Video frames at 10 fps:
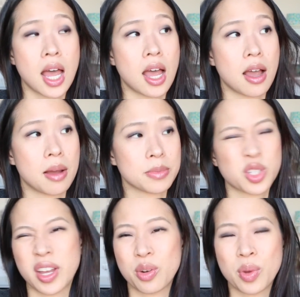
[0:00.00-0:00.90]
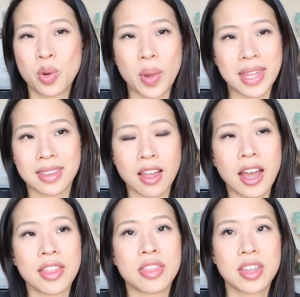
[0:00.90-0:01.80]
Um, so I didn't want to wait in
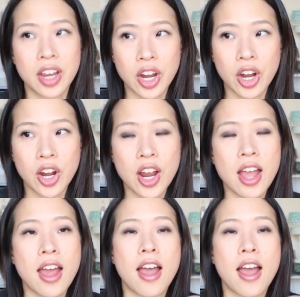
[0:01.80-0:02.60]
line there.